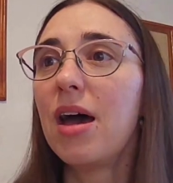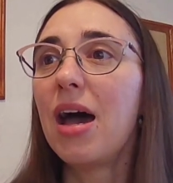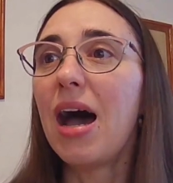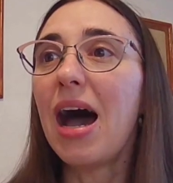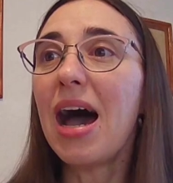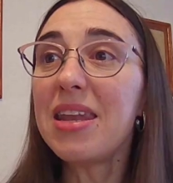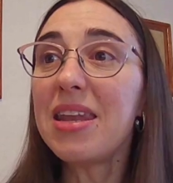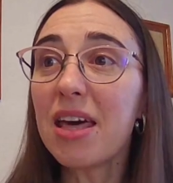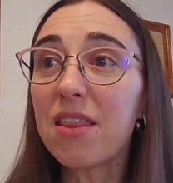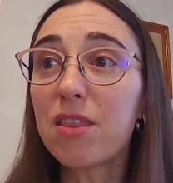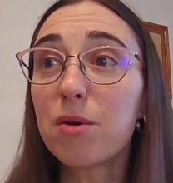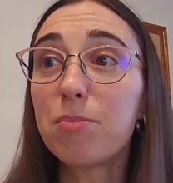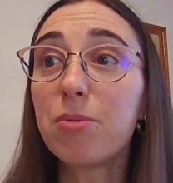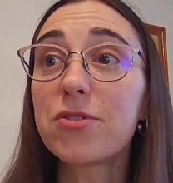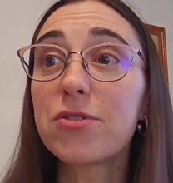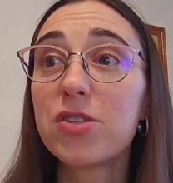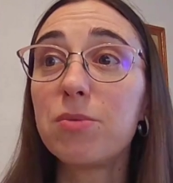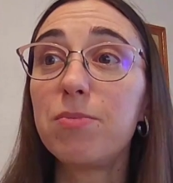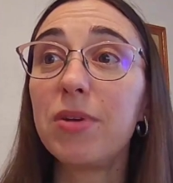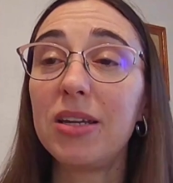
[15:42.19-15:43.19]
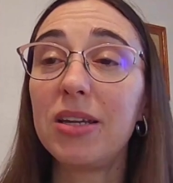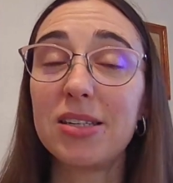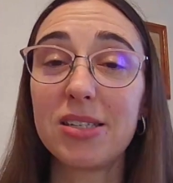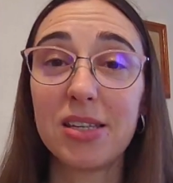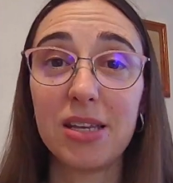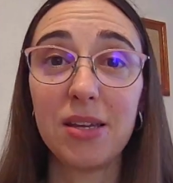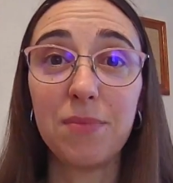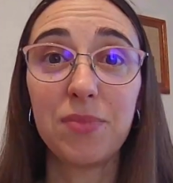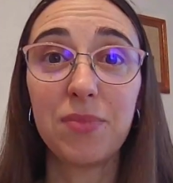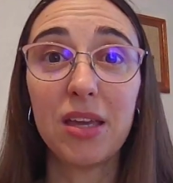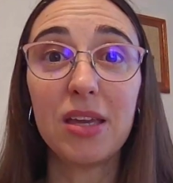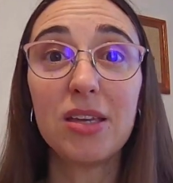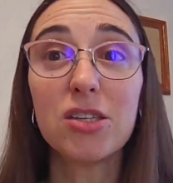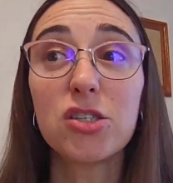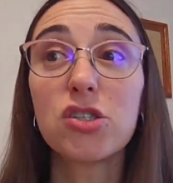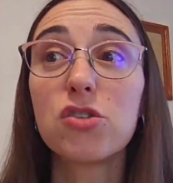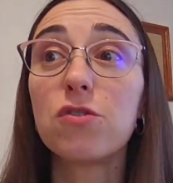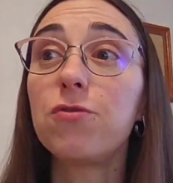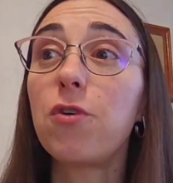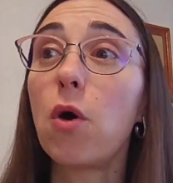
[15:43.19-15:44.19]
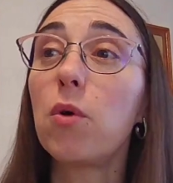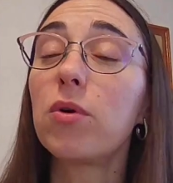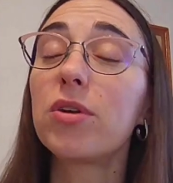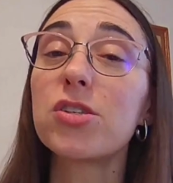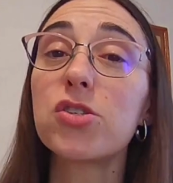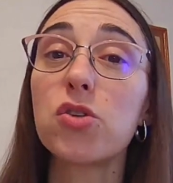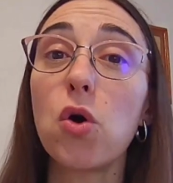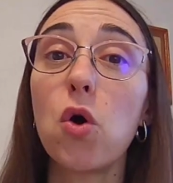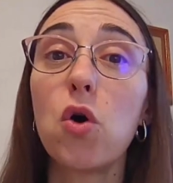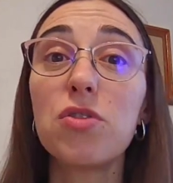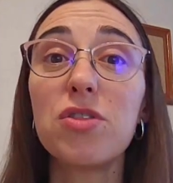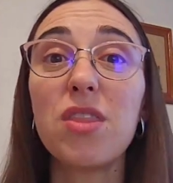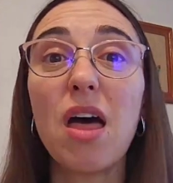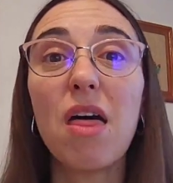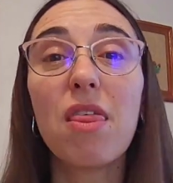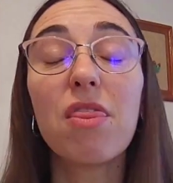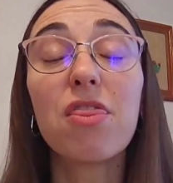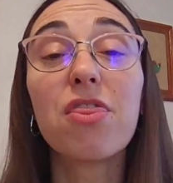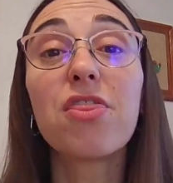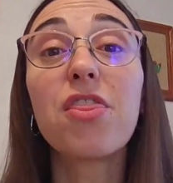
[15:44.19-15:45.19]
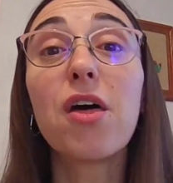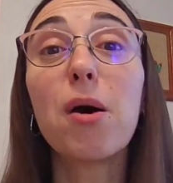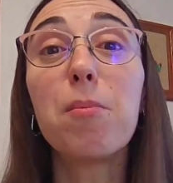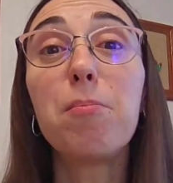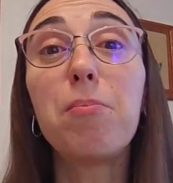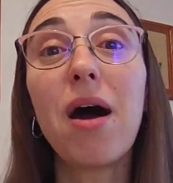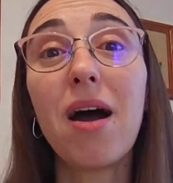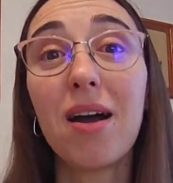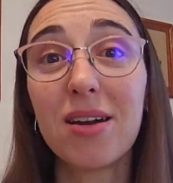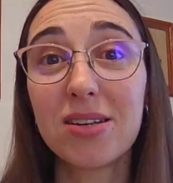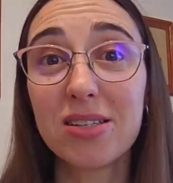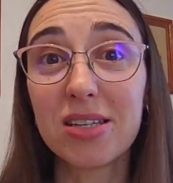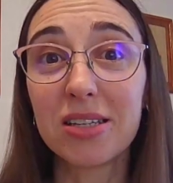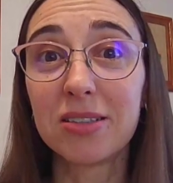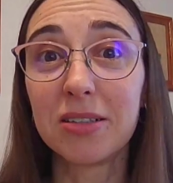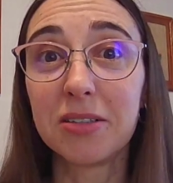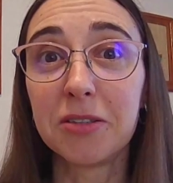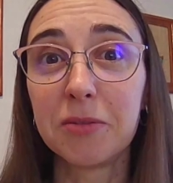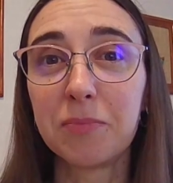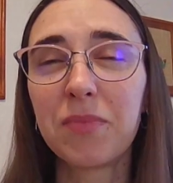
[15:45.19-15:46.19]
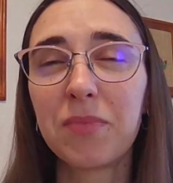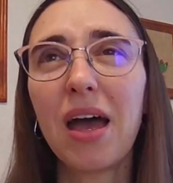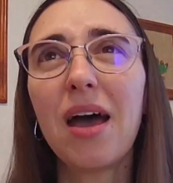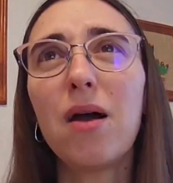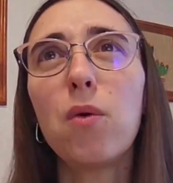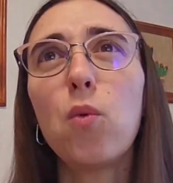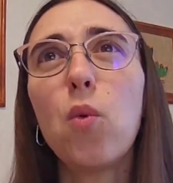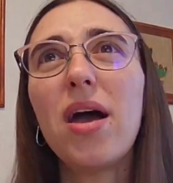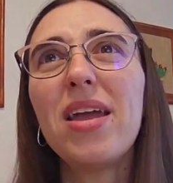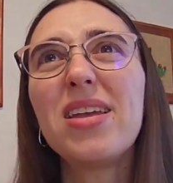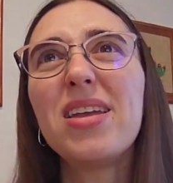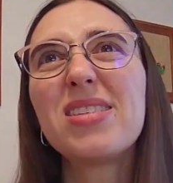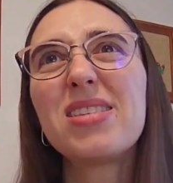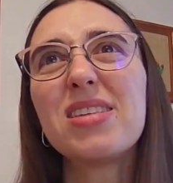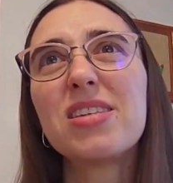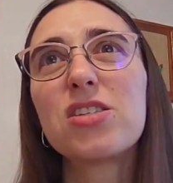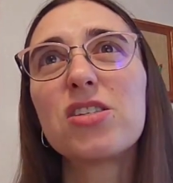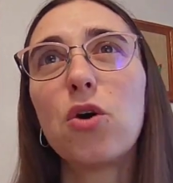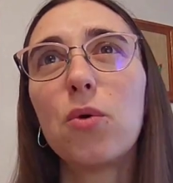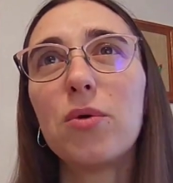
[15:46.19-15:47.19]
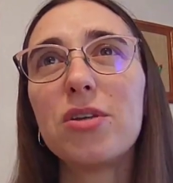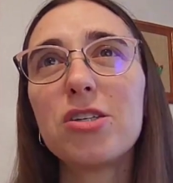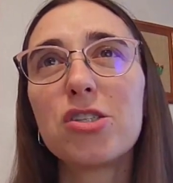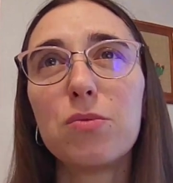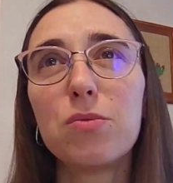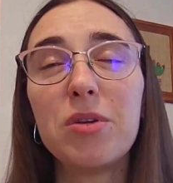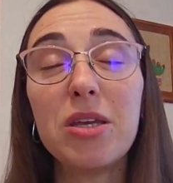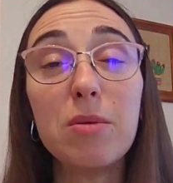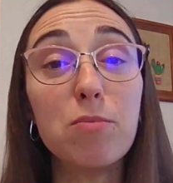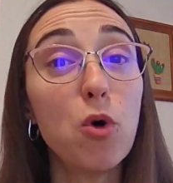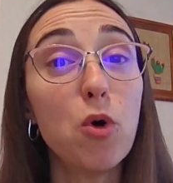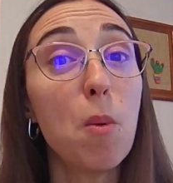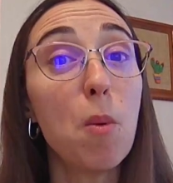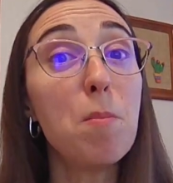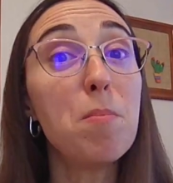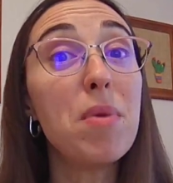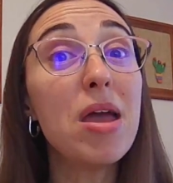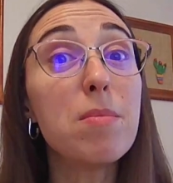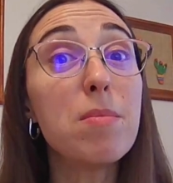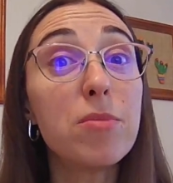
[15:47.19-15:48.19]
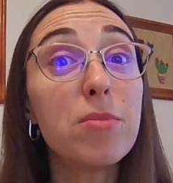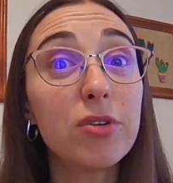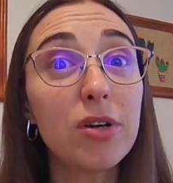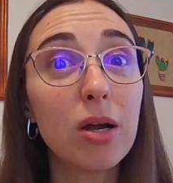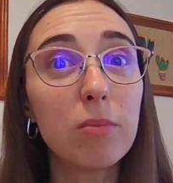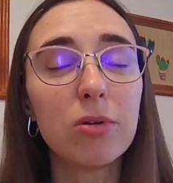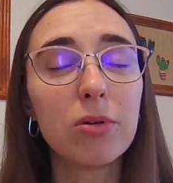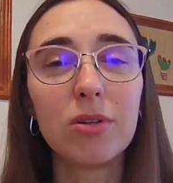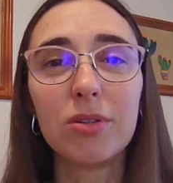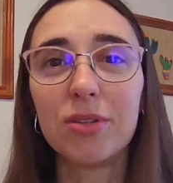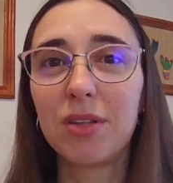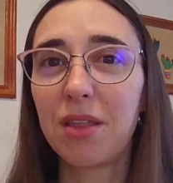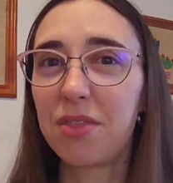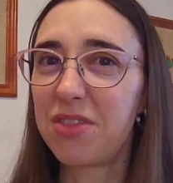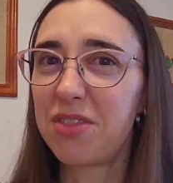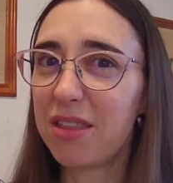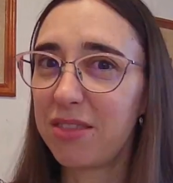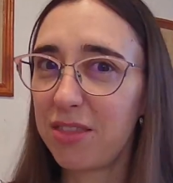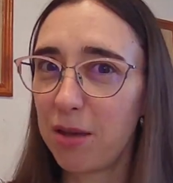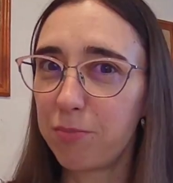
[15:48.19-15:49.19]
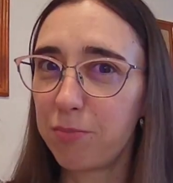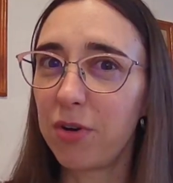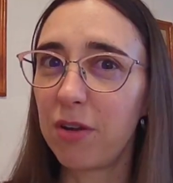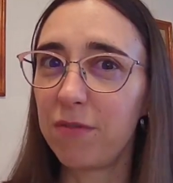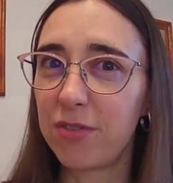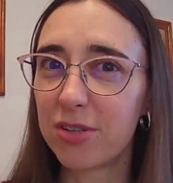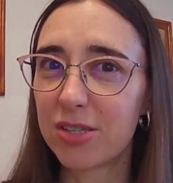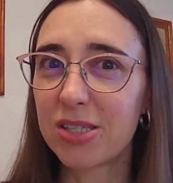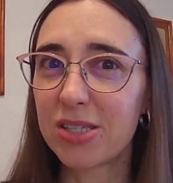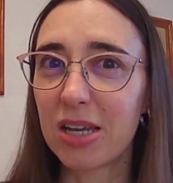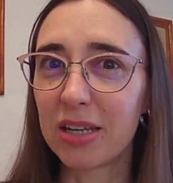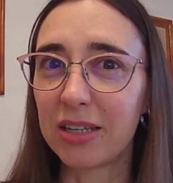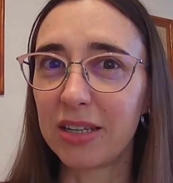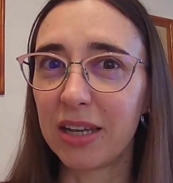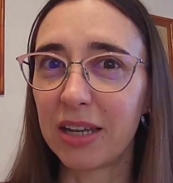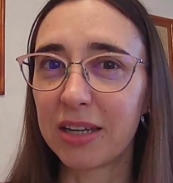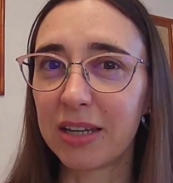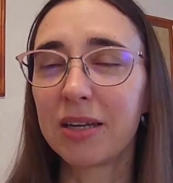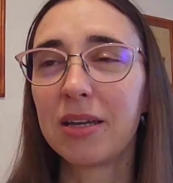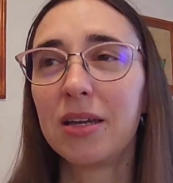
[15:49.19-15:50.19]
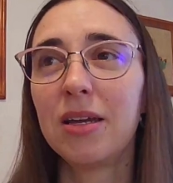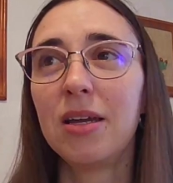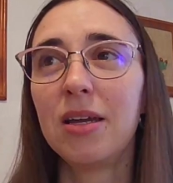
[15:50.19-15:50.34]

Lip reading: Another possibility is to focus on the particle. And why is this going to be more memorable than the previous technique?